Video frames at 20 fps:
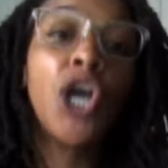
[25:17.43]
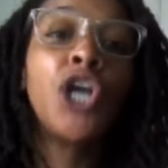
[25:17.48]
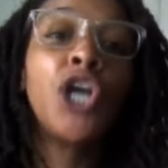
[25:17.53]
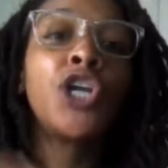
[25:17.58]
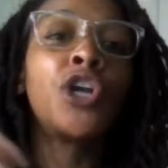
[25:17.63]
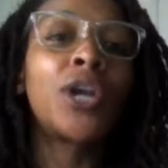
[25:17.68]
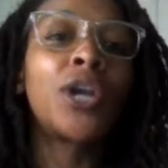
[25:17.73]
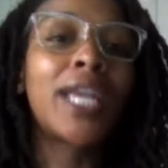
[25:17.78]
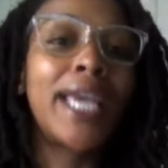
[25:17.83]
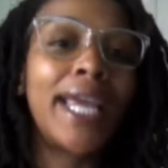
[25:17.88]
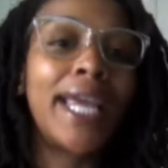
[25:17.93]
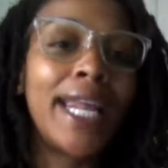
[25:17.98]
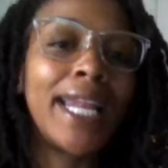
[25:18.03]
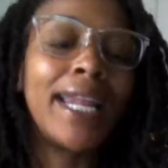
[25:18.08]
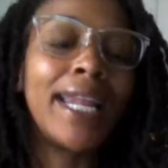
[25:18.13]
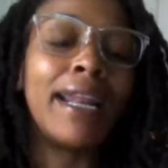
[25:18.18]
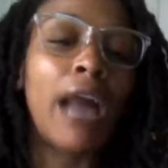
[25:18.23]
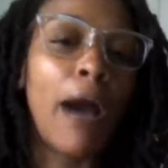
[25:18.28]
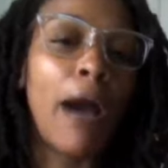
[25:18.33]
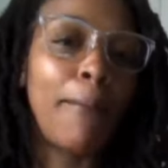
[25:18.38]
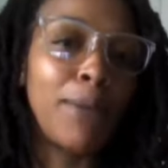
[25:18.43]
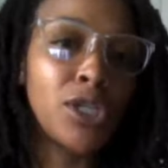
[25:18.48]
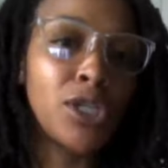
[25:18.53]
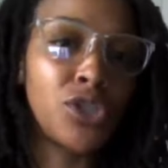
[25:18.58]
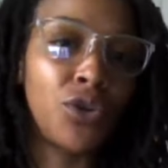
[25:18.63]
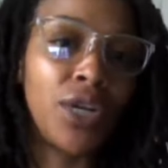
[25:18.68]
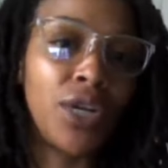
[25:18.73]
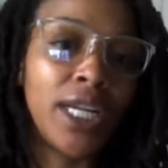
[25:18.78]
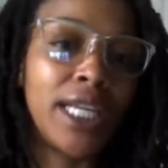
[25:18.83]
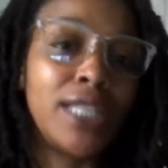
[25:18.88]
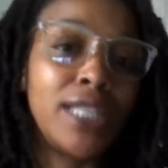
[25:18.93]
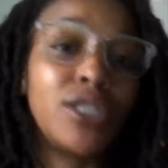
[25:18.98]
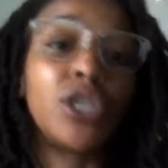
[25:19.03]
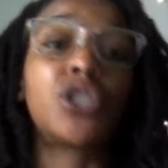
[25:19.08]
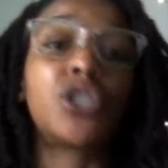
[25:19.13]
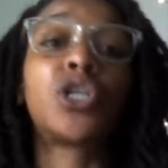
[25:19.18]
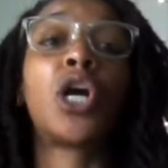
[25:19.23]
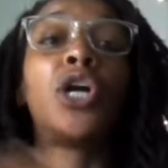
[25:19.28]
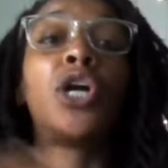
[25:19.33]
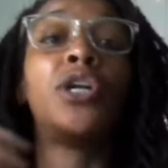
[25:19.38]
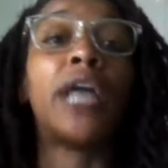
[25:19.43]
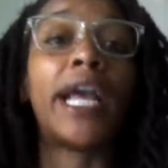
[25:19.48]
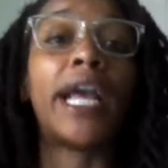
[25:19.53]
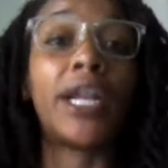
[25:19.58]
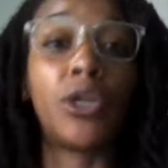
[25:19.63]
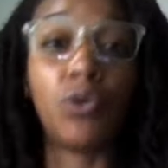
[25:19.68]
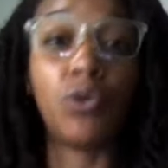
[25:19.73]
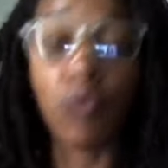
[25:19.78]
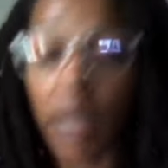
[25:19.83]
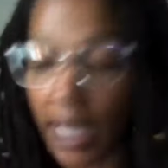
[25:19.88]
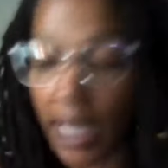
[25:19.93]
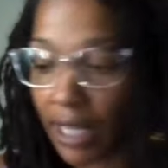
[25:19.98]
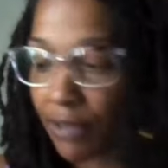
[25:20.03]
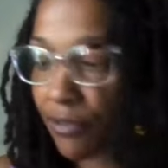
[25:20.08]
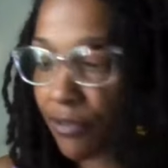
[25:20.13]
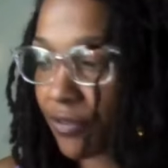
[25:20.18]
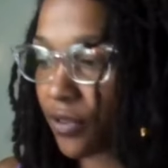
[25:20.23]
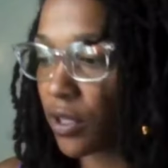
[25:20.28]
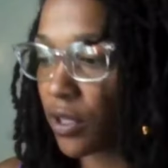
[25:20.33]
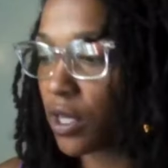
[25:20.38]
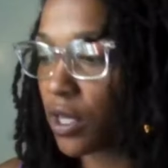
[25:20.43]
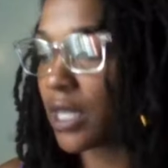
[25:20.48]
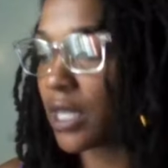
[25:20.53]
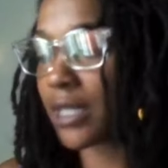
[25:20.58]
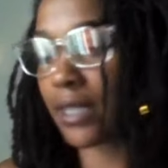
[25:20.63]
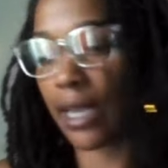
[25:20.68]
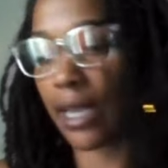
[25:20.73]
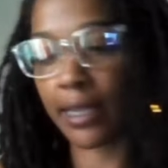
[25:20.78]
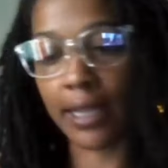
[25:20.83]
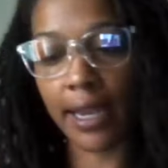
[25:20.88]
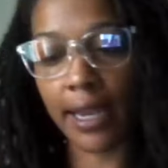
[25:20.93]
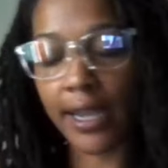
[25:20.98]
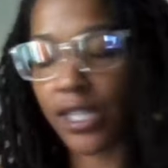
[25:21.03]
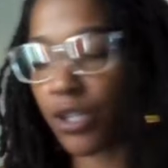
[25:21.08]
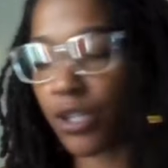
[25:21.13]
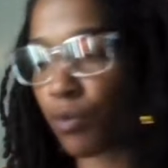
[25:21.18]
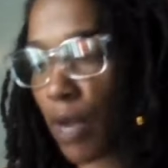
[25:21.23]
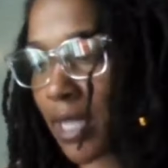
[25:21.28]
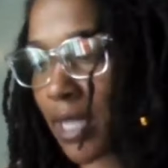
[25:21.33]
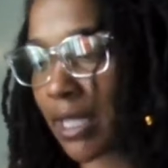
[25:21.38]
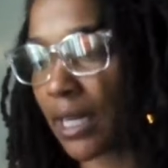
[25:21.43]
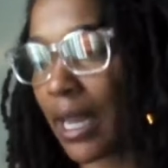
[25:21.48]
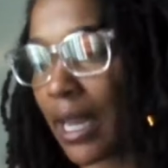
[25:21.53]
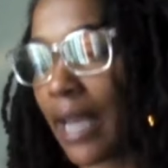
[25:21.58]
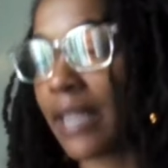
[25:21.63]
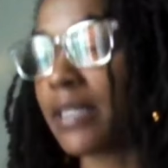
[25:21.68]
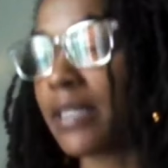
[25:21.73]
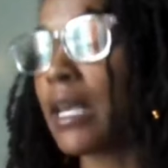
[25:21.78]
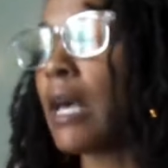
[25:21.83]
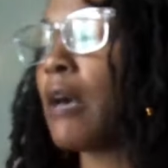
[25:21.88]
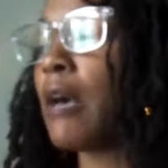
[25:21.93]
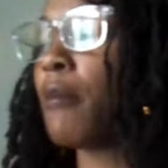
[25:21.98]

you're getting an opportunity to turn a new leaf Take that as it resonates,